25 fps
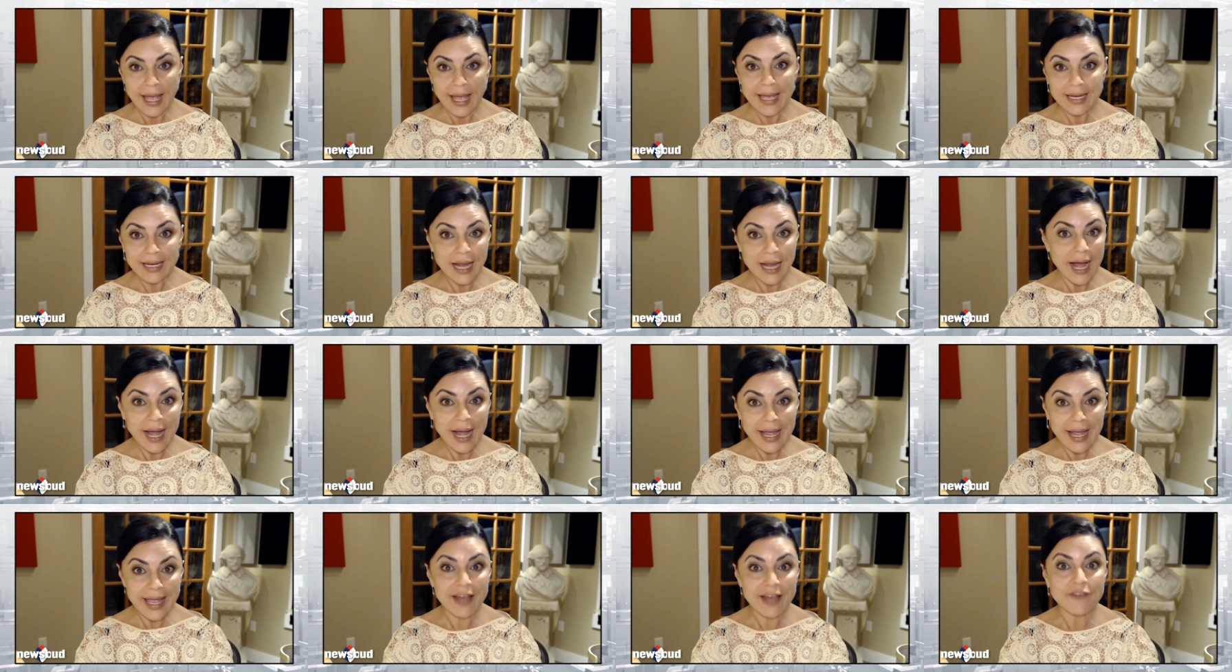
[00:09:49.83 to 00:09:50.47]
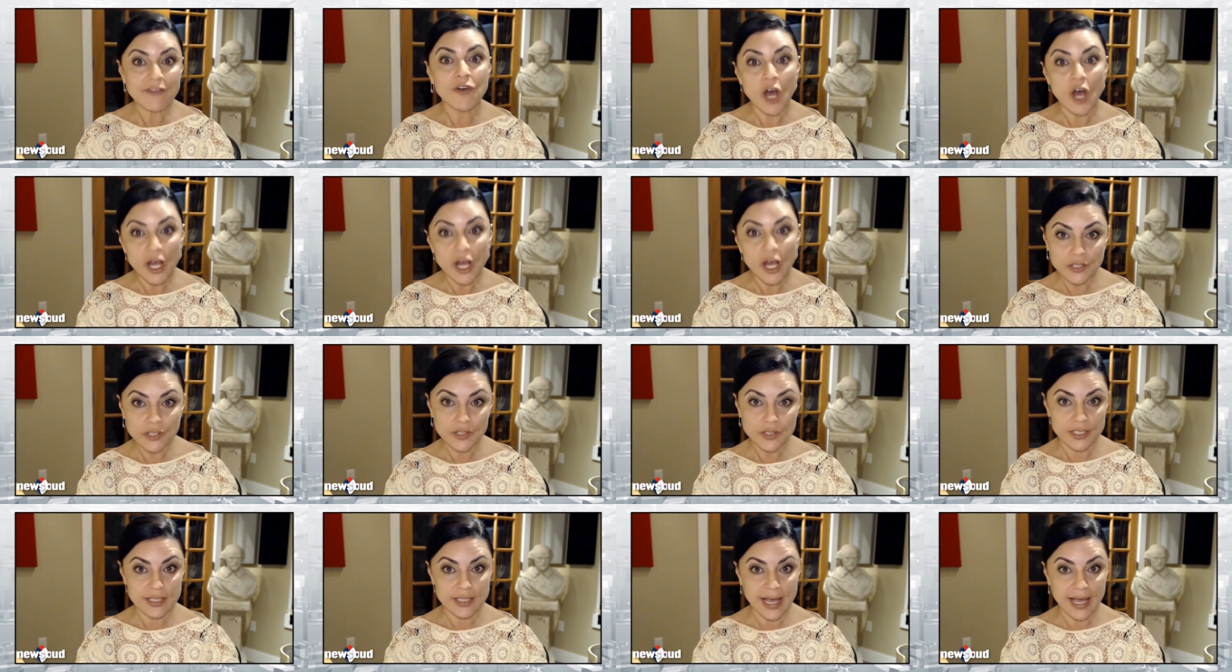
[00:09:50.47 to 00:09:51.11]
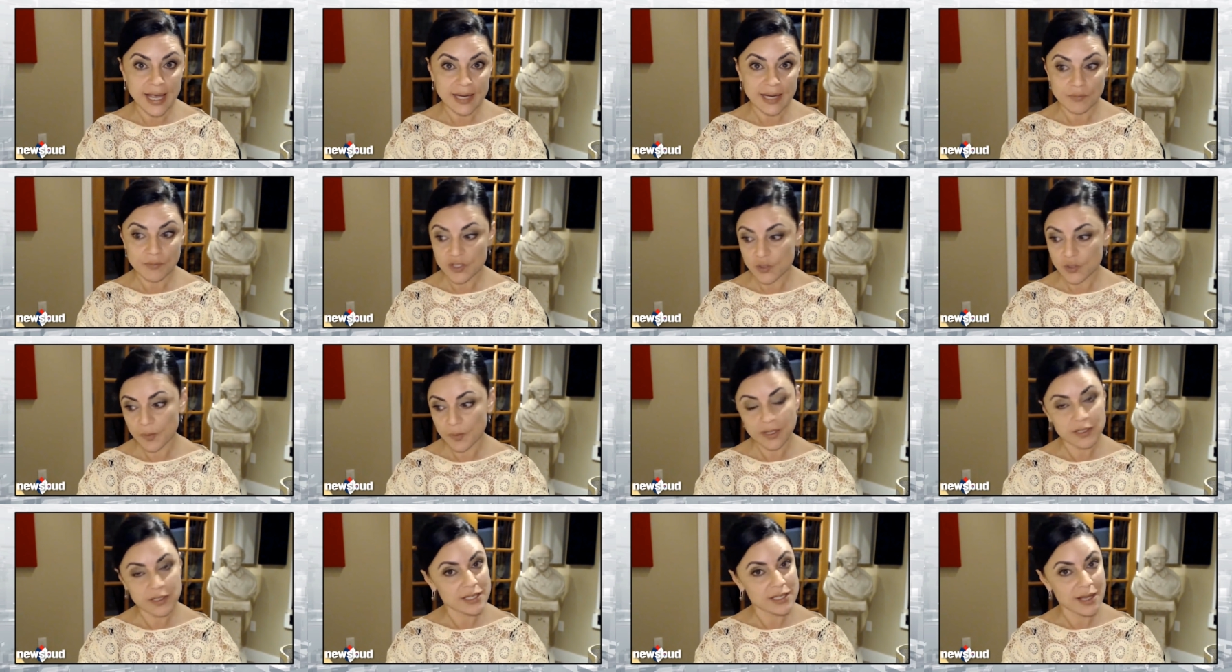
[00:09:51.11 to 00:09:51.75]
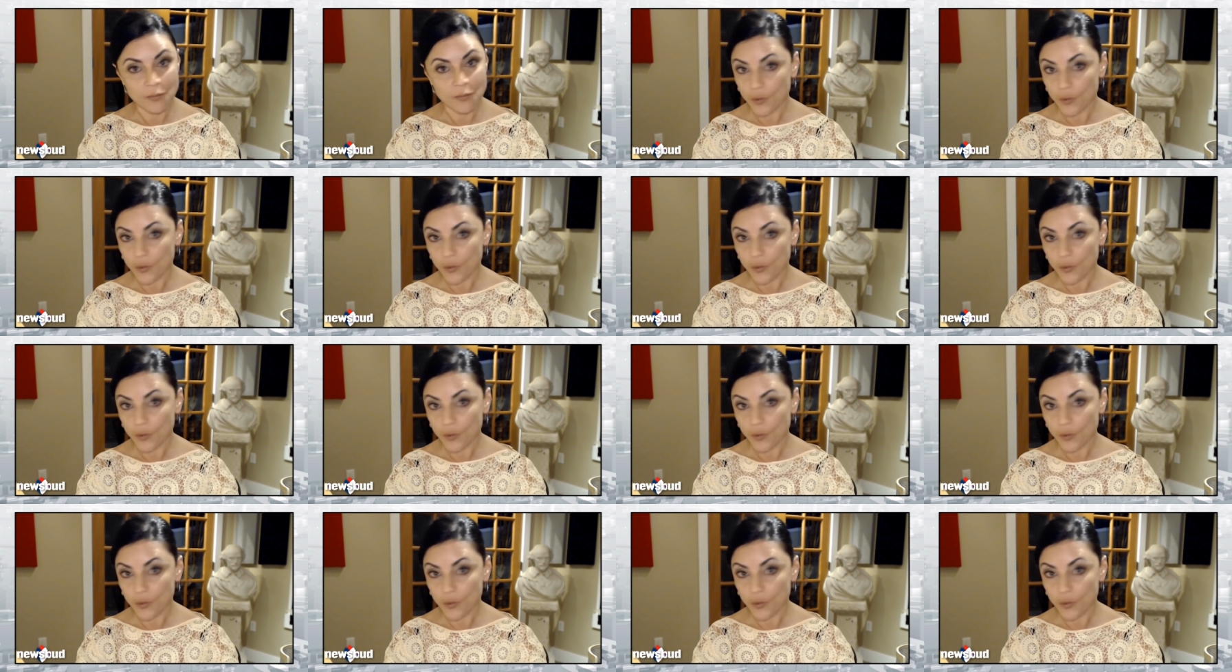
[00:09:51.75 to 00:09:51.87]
and I have other assignments because